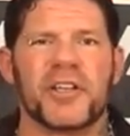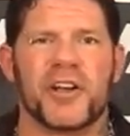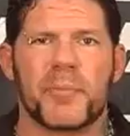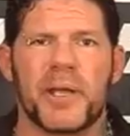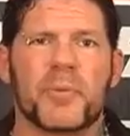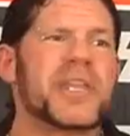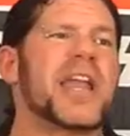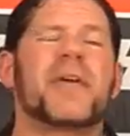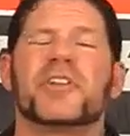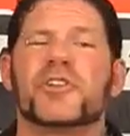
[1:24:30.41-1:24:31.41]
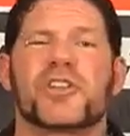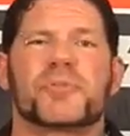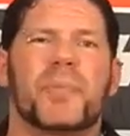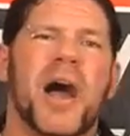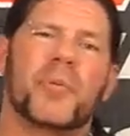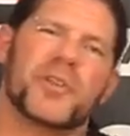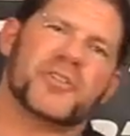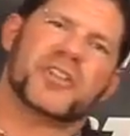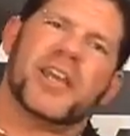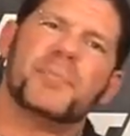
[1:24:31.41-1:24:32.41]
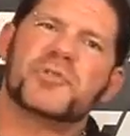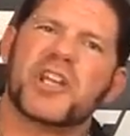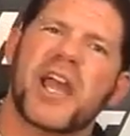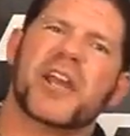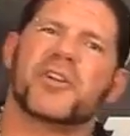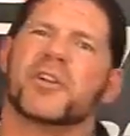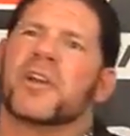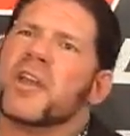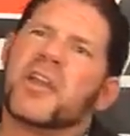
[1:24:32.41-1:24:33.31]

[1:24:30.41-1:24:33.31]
You know what I mean? Without having to use a spot, whether it's a hip check or,